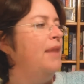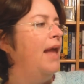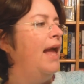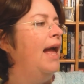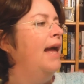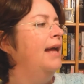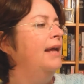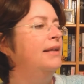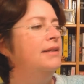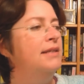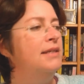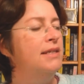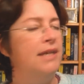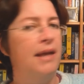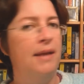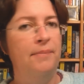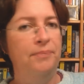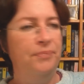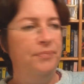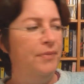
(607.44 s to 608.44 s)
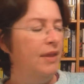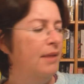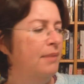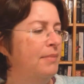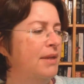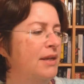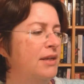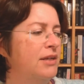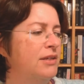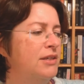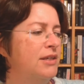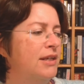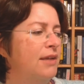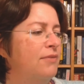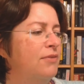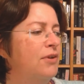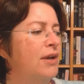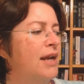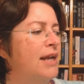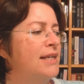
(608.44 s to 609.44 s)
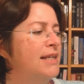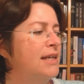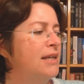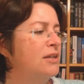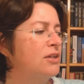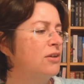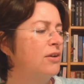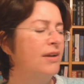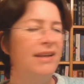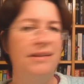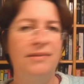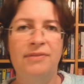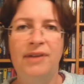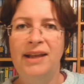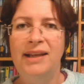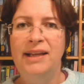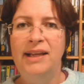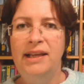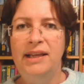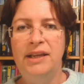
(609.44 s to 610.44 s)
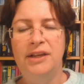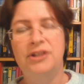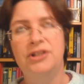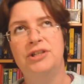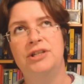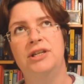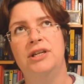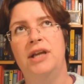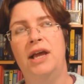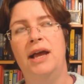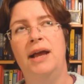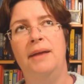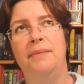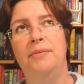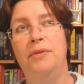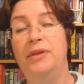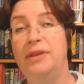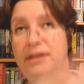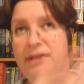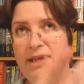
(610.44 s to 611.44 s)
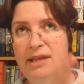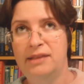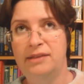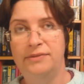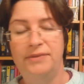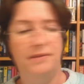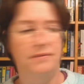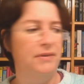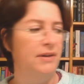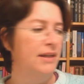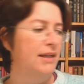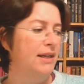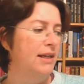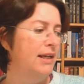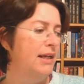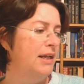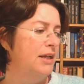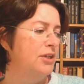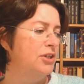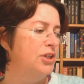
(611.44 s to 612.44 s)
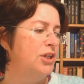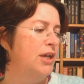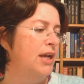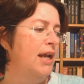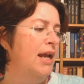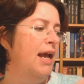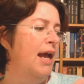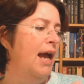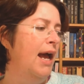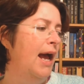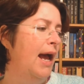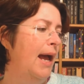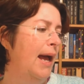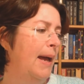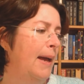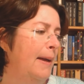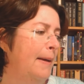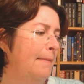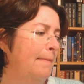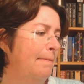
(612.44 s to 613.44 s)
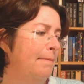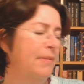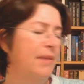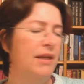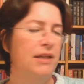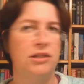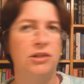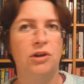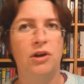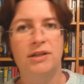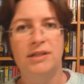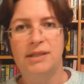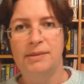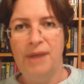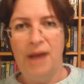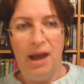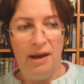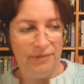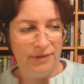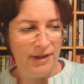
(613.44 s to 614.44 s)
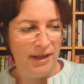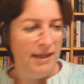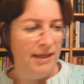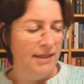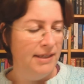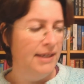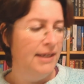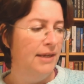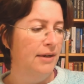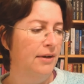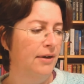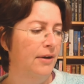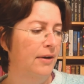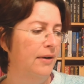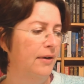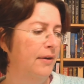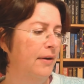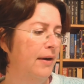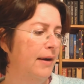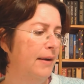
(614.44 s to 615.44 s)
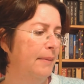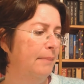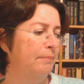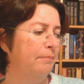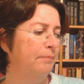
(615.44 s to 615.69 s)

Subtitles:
And I mean, to give you an idea, it's got Ivan Illich, or the death of Ivan Illich. It's got some Kafka in here,